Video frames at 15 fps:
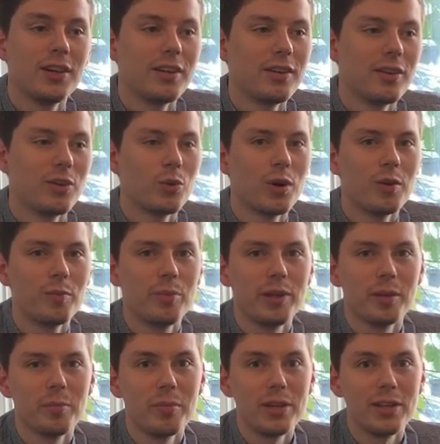the other one
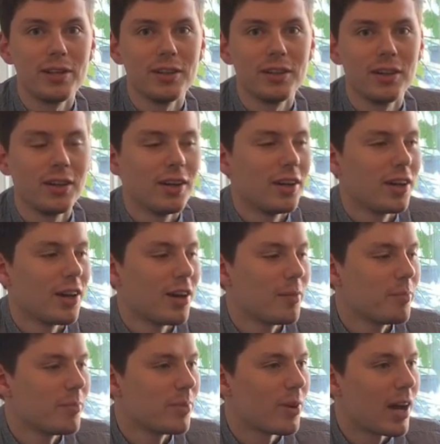being me.
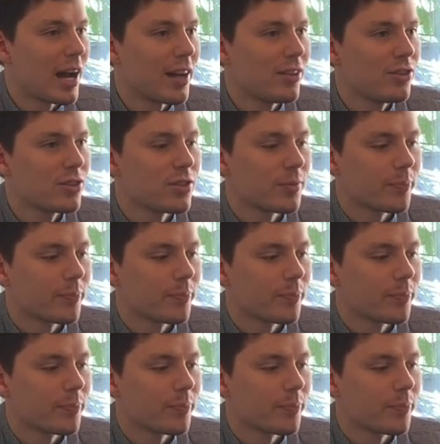Um, and